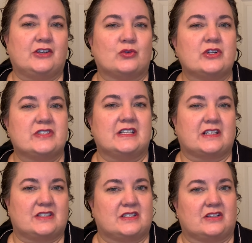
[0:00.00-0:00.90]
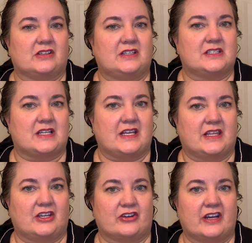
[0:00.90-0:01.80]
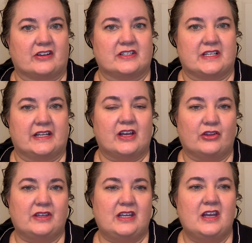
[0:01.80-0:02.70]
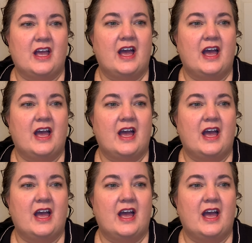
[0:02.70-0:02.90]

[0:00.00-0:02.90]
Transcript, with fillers: nor is it necessarily a sign that your hair is unhealthy.